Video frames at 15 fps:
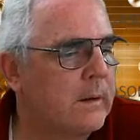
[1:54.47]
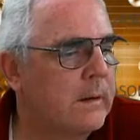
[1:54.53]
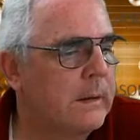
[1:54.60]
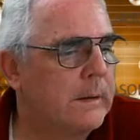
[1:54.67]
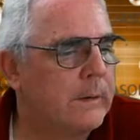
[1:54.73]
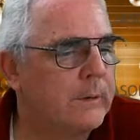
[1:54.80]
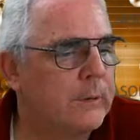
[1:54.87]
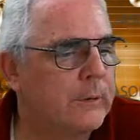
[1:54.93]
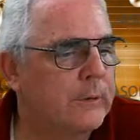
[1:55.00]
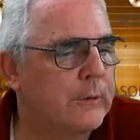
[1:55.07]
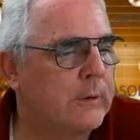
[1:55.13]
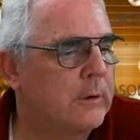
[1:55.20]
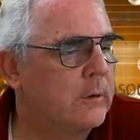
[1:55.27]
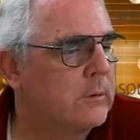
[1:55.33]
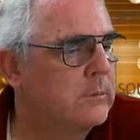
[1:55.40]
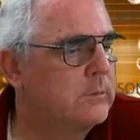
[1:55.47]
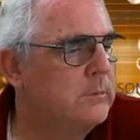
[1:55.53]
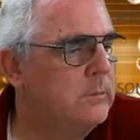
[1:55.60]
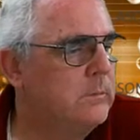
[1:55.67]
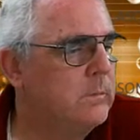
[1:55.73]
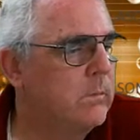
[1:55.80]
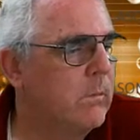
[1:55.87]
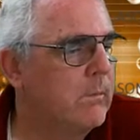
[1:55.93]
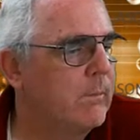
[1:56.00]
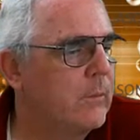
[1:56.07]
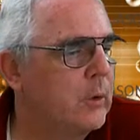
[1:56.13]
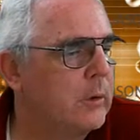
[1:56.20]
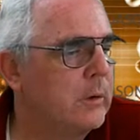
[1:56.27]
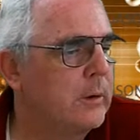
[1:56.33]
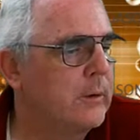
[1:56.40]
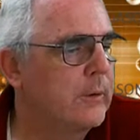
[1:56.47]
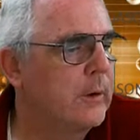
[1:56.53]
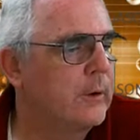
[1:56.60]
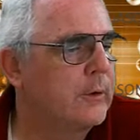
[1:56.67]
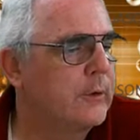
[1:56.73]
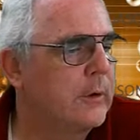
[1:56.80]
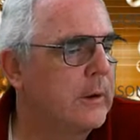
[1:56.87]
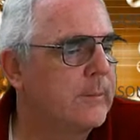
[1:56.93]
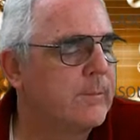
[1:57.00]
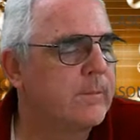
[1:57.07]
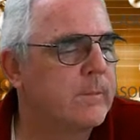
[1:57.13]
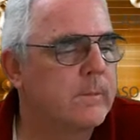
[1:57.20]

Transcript: And so, look those up.